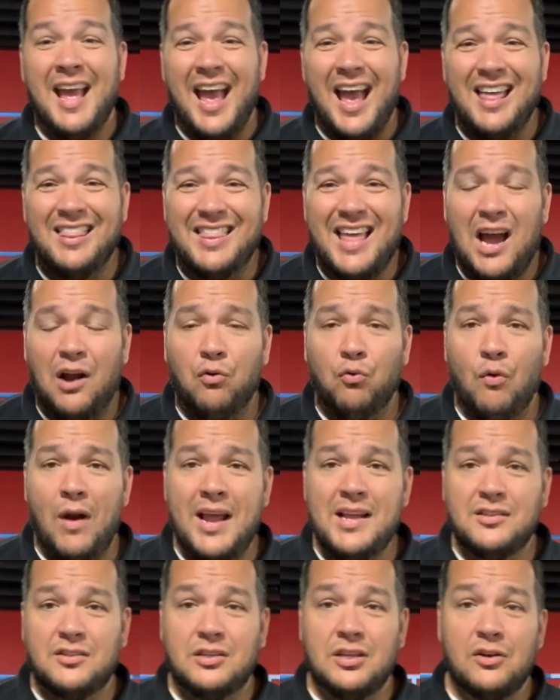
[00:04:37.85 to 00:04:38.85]
And that
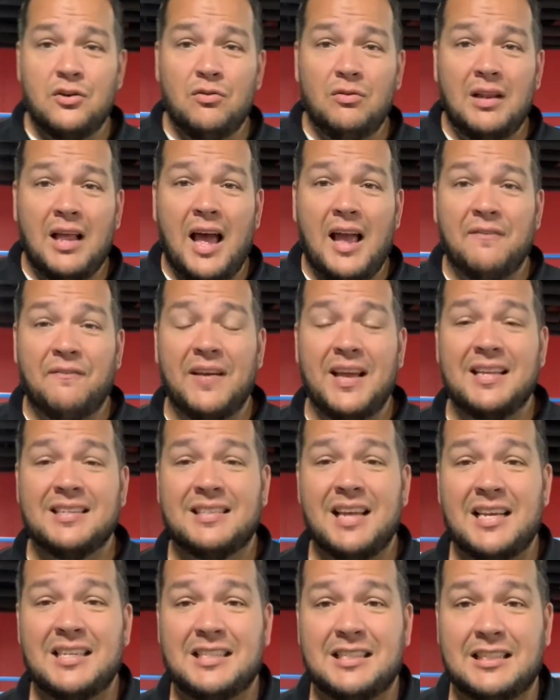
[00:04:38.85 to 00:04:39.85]
raised to new life
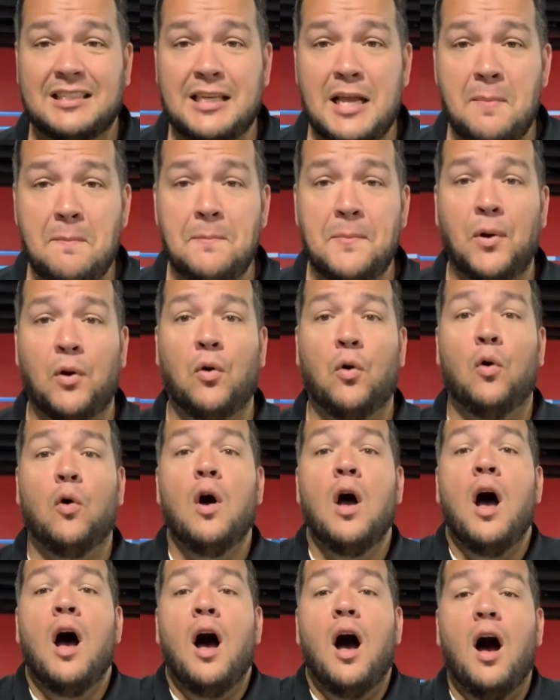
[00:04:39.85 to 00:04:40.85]
is a
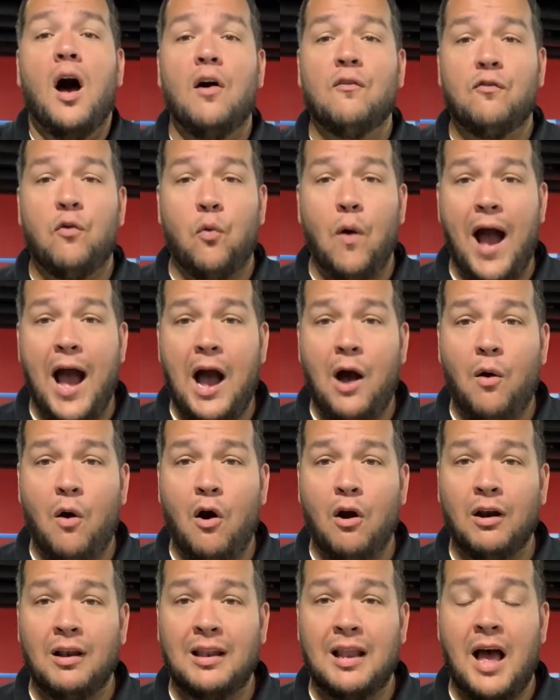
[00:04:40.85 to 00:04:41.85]
symbol of how
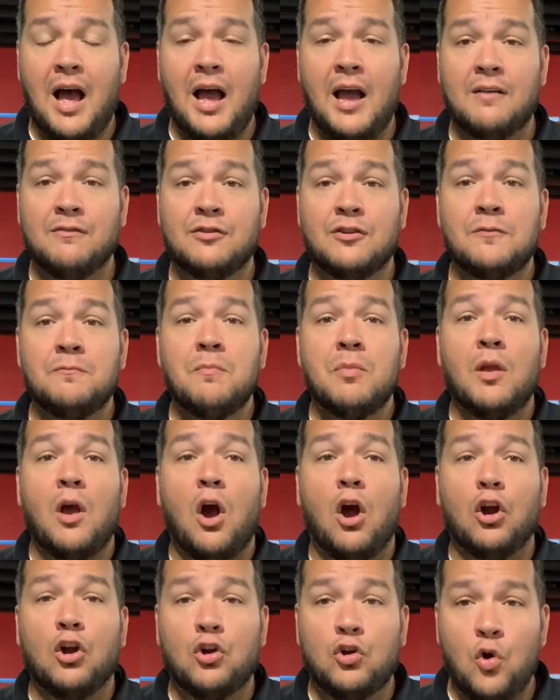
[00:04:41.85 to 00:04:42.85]
our lives
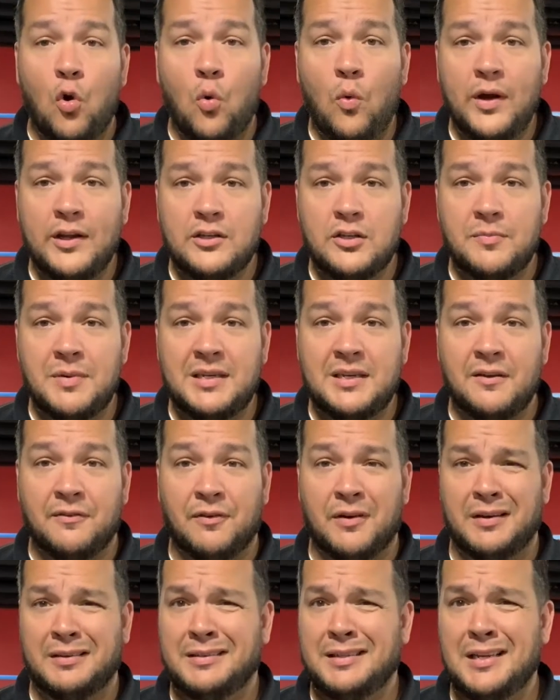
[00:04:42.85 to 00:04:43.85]
are going to be
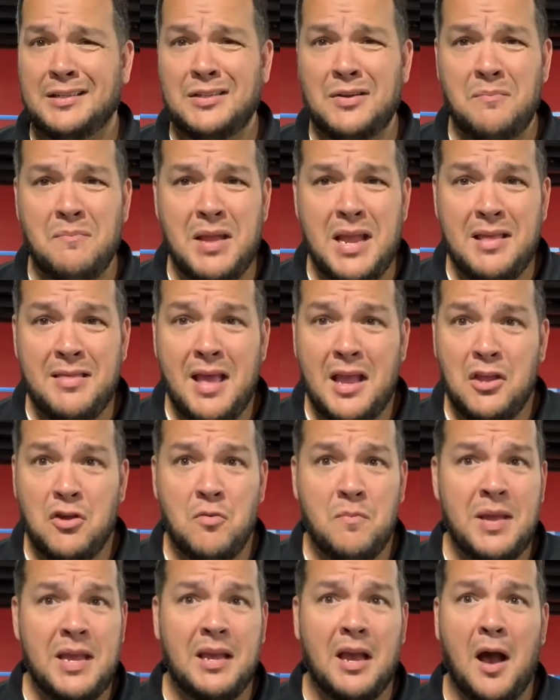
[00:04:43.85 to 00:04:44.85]
different. Doesn't mean that
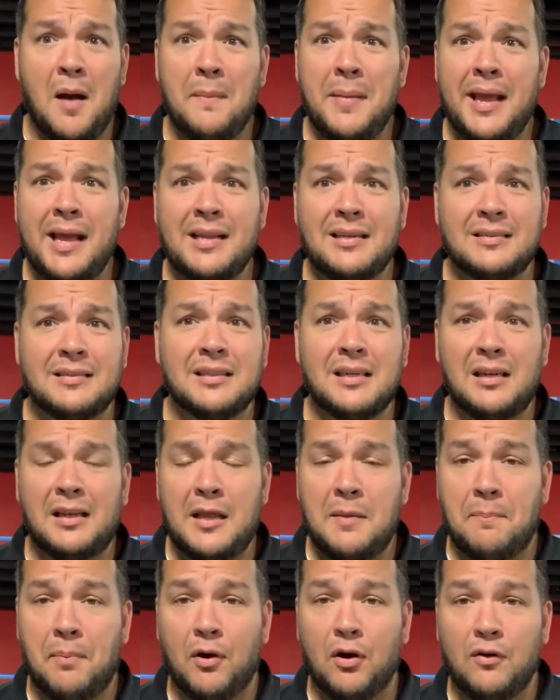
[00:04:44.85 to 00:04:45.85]
you become
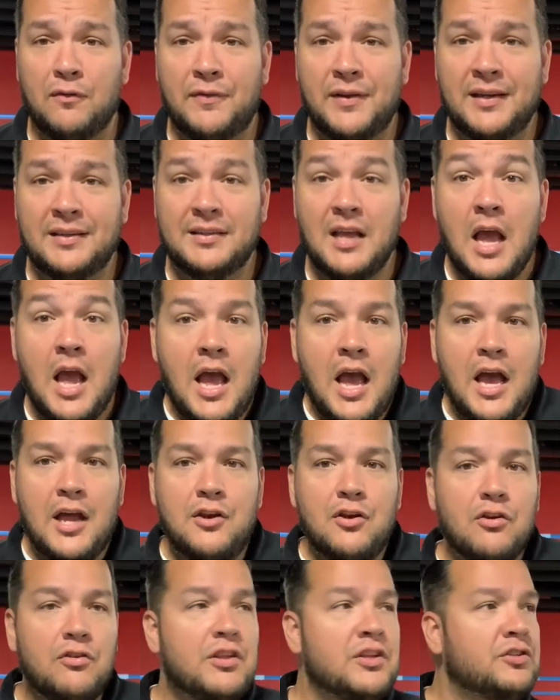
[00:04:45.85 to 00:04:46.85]
instantly perfect
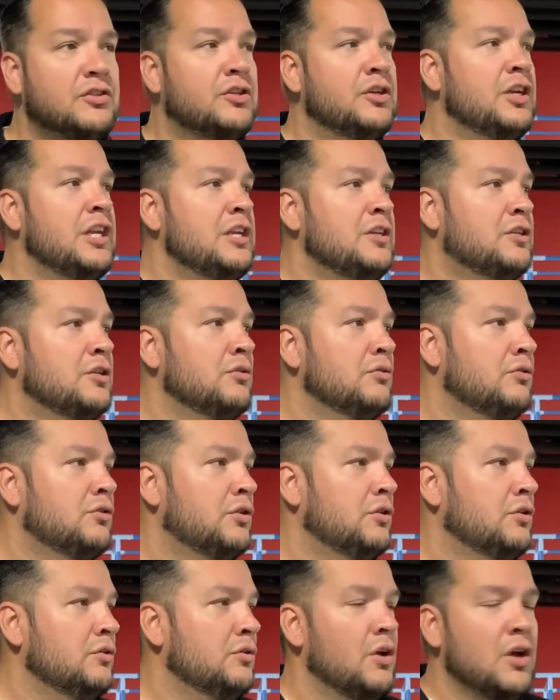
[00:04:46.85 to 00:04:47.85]
and you're this goody
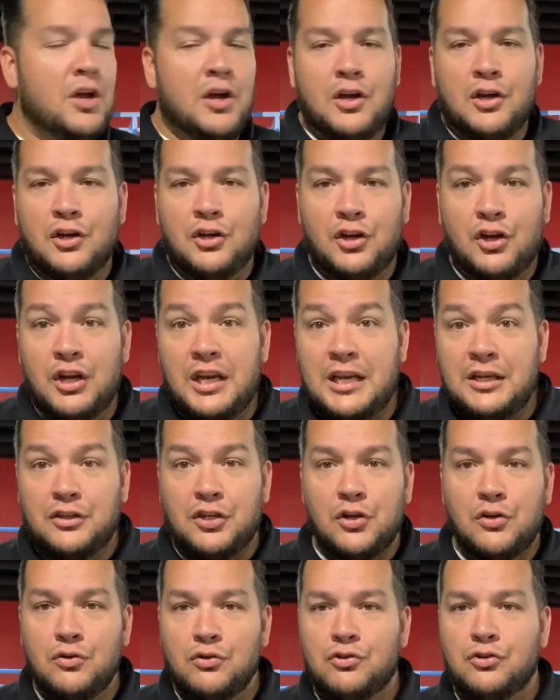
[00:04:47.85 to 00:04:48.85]
two-shoe
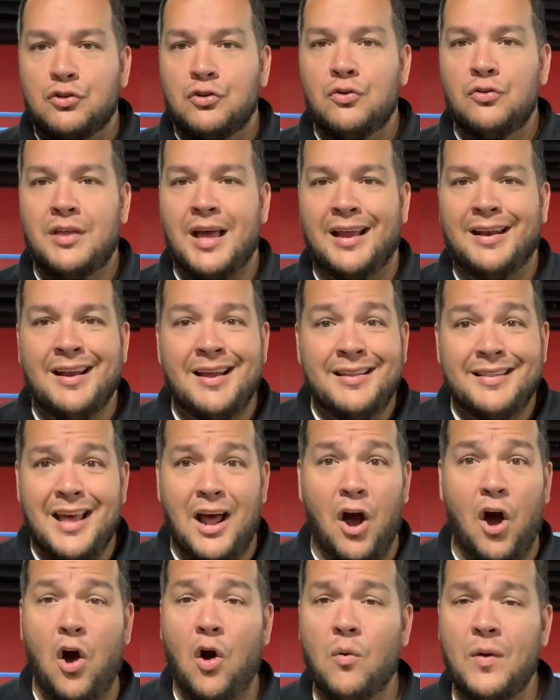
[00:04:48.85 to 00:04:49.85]
that
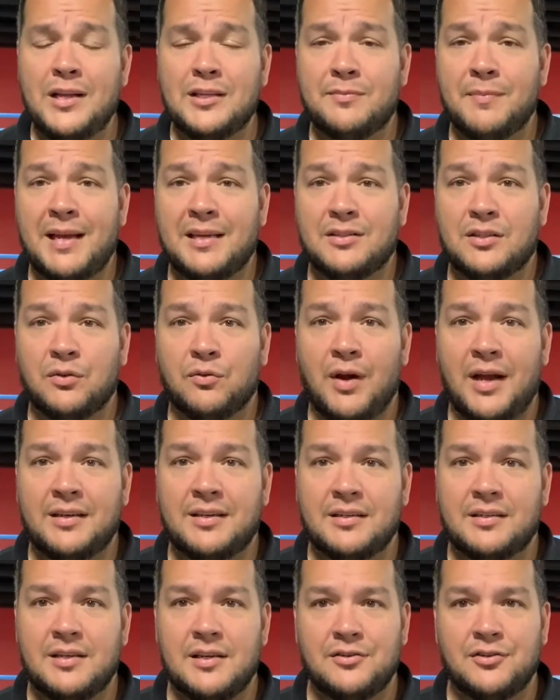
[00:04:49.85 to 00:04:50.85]
always makes the right
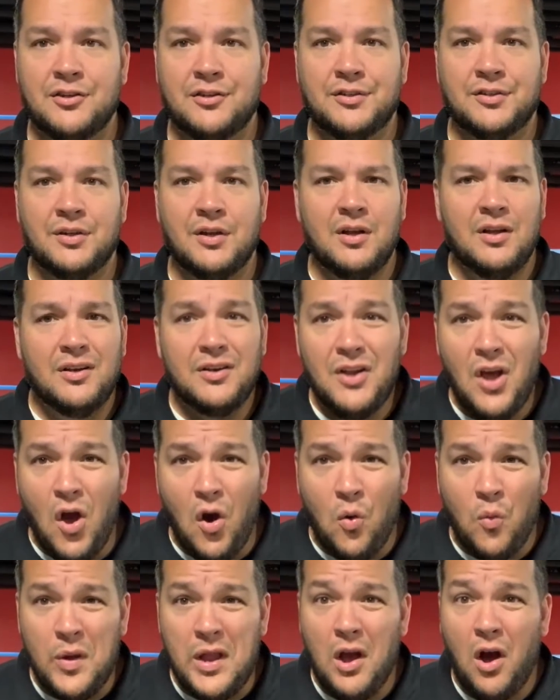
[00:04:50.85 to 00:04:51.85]
decisions.
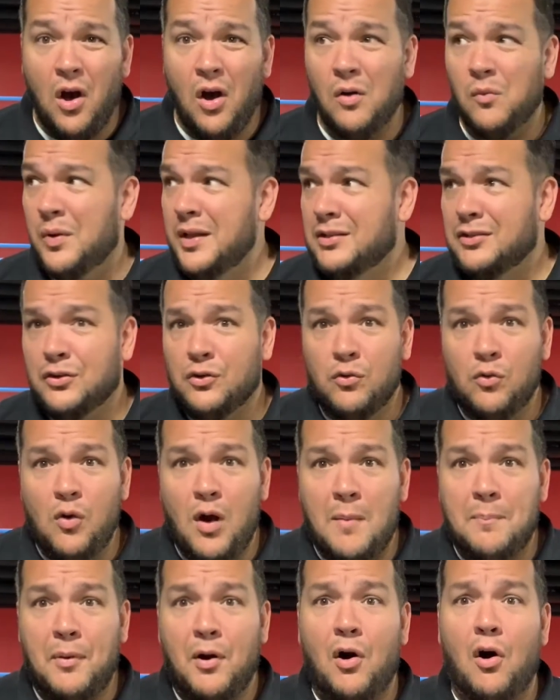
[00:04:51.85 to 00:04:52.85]
No, we screw
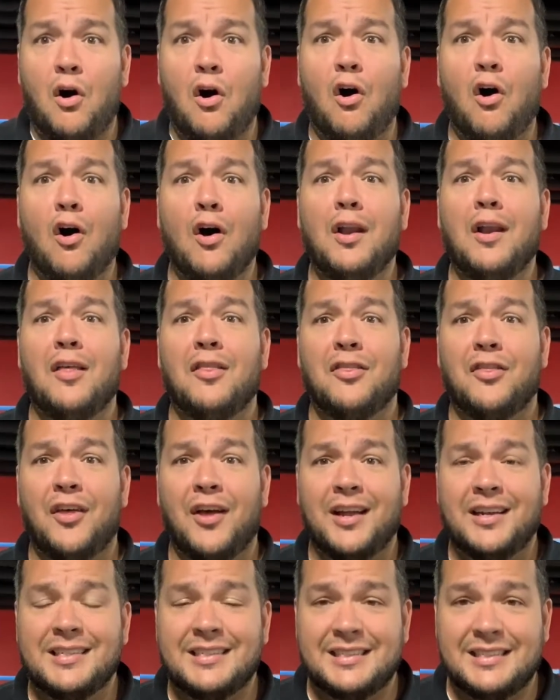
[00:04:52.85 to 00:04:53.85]
up on
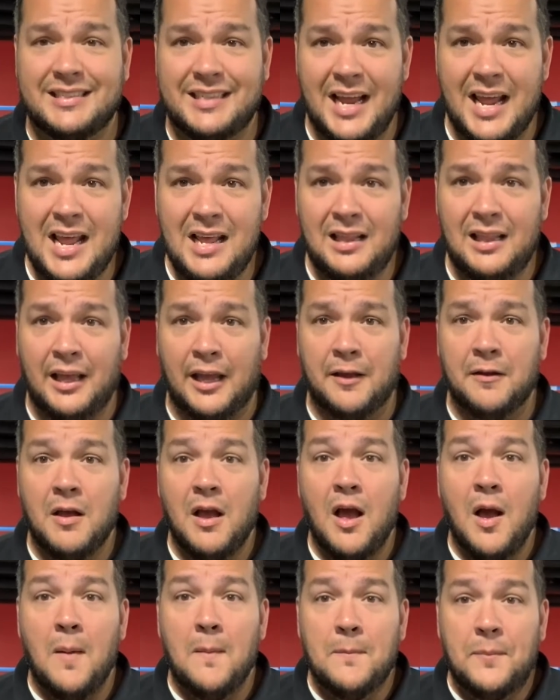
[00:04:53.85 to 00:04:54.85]
the daily,
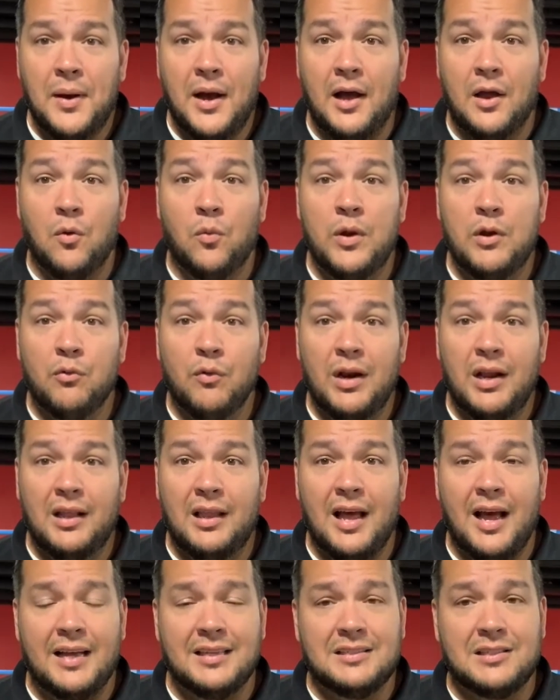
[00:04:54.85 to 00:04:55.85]
but we
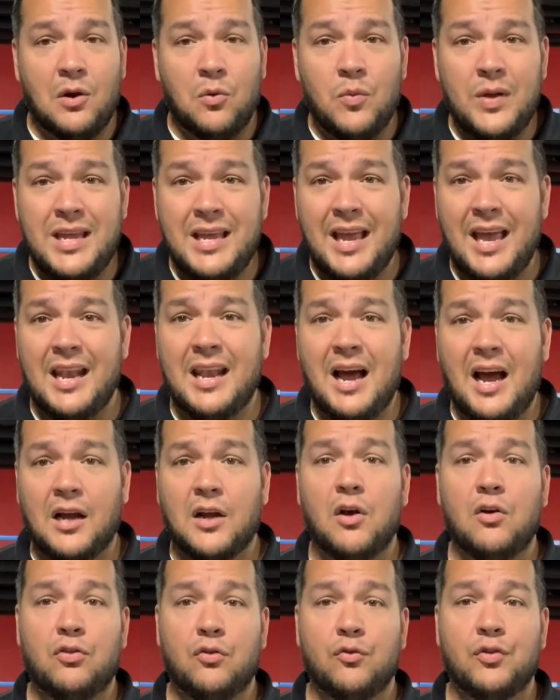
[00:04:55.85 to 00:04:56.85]
realize that we cannot
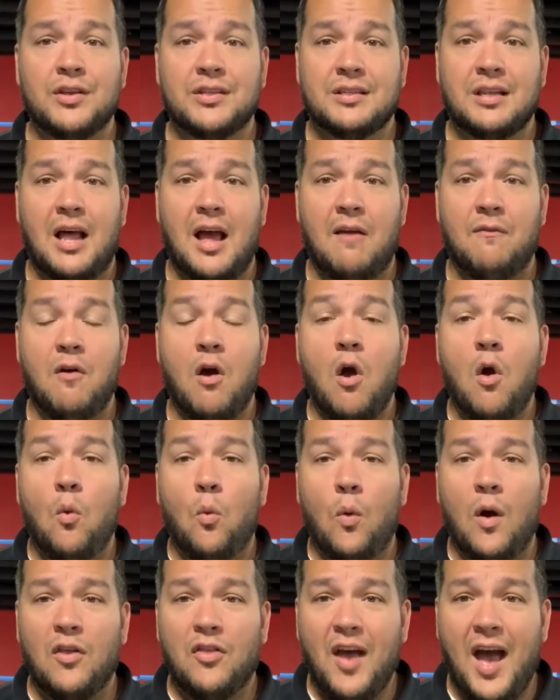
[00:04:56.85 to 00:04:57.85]
go through this life
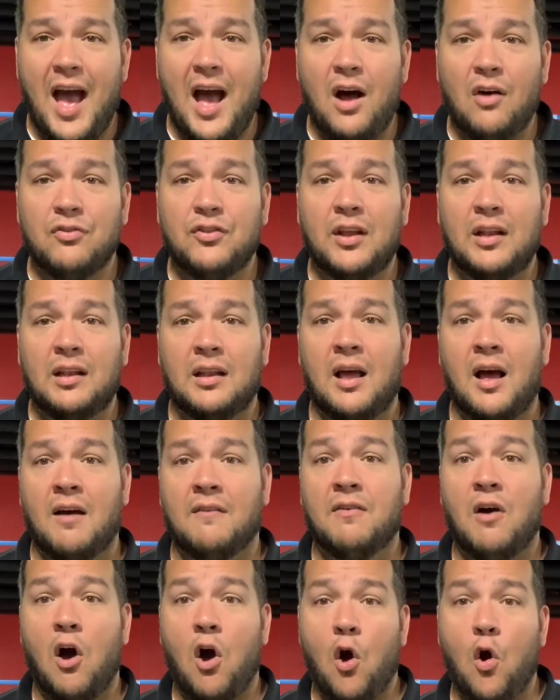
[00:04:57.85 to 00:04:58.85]
without the
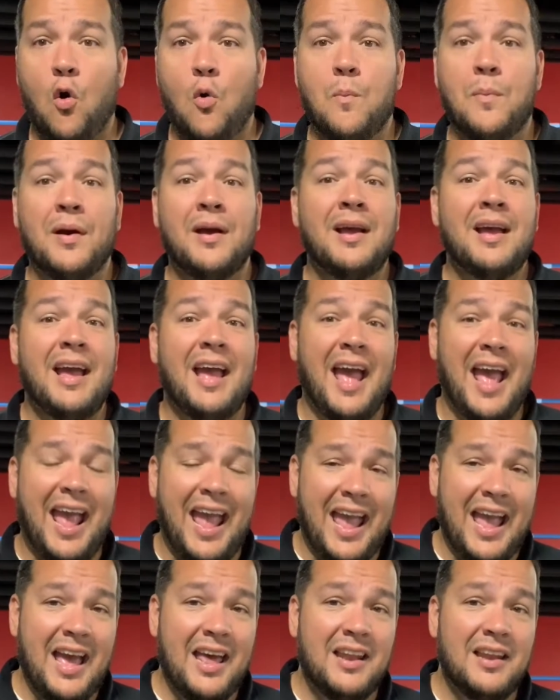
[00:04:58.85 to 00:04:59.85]
love, hope,
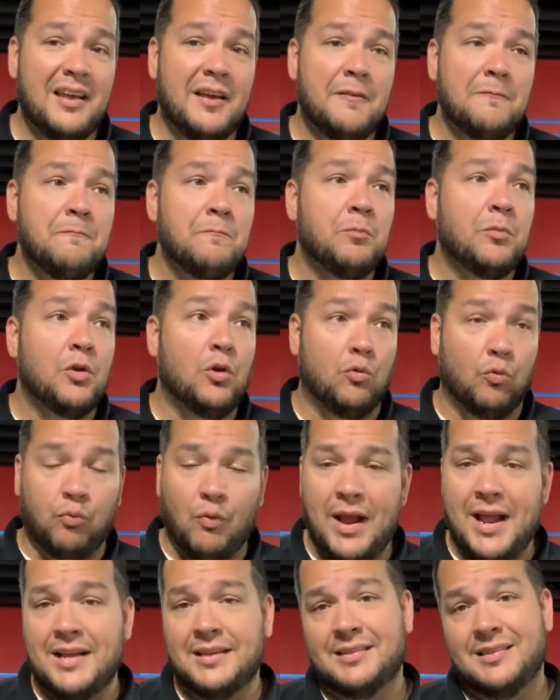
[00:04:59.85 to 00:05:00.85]
and
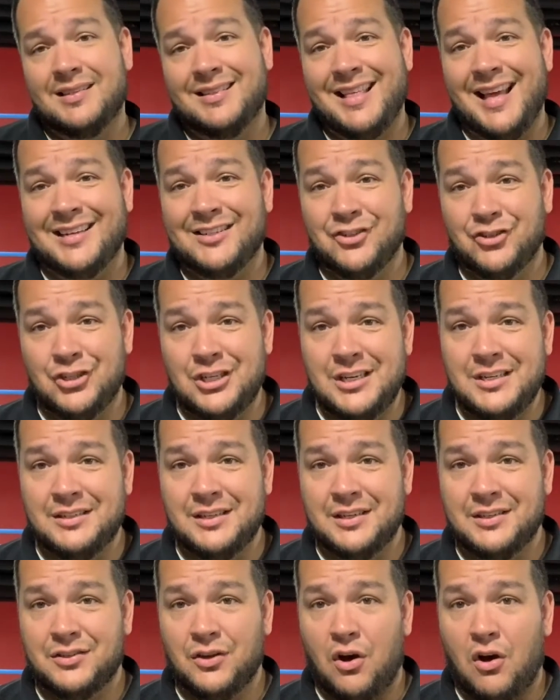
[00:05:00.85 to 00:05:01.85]
grace that
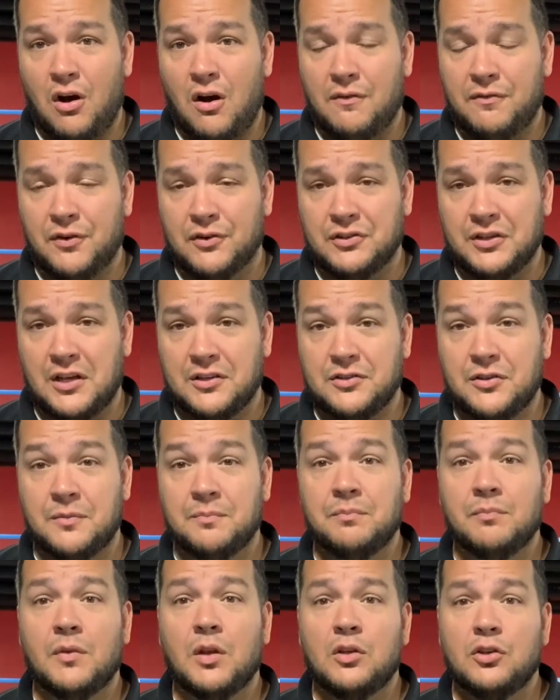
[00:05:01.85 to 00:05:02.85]
Jesus offers us.
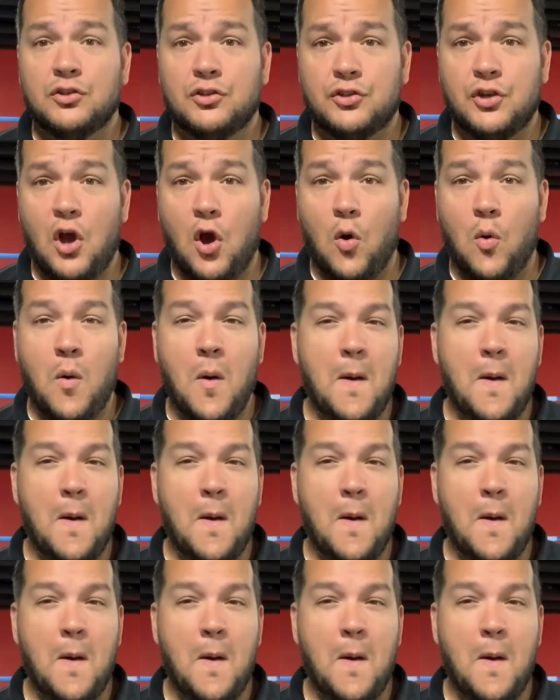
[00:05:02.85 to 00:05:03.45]
So,